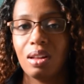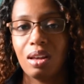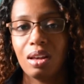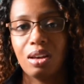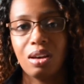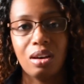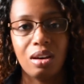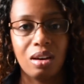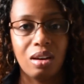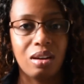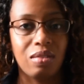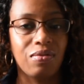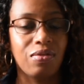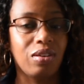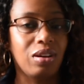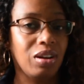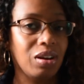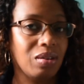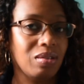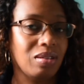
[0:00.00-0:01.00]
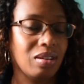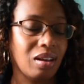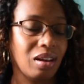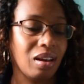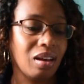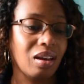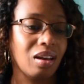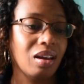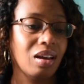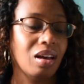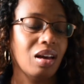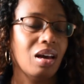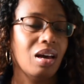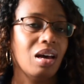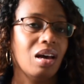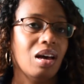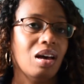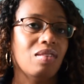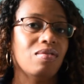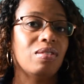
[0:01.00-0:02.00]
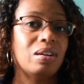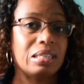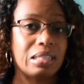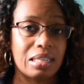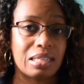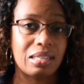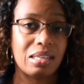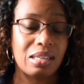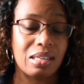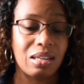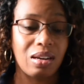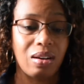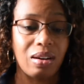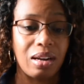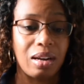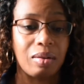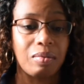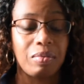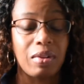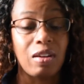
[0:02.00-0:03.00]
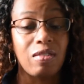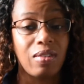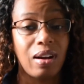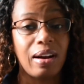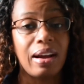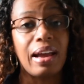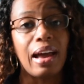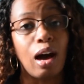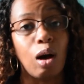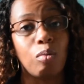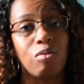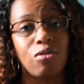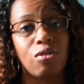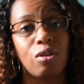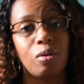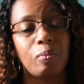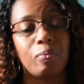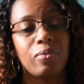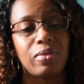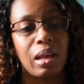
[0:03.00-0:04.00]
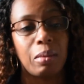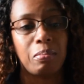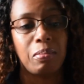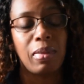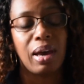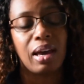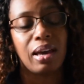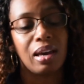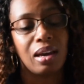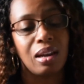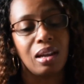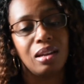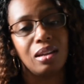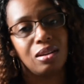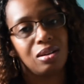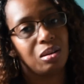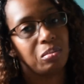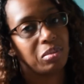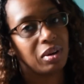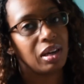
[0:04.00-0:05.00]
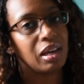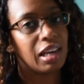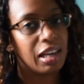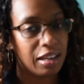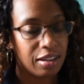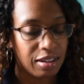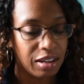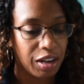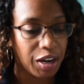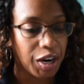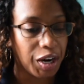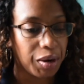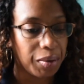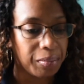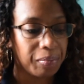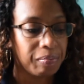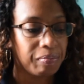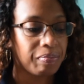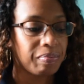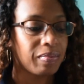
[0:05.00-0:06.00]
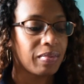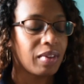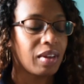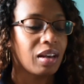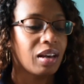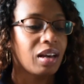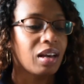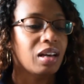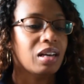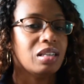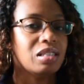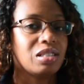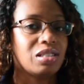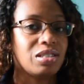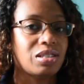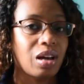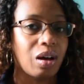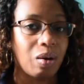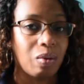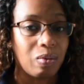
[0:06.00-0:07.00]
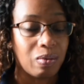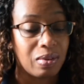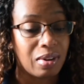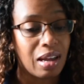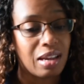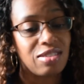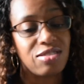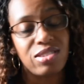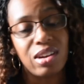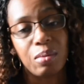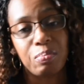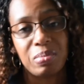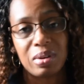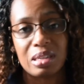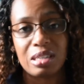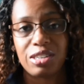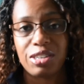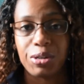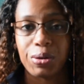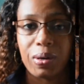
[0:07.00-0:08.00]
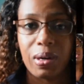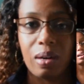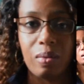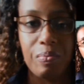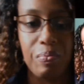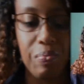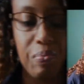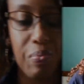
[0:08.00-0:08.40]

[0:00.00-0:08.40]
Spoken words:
good for using for distance learning. They're very helpful. They make it a little bit easier. So let's jump into it. Number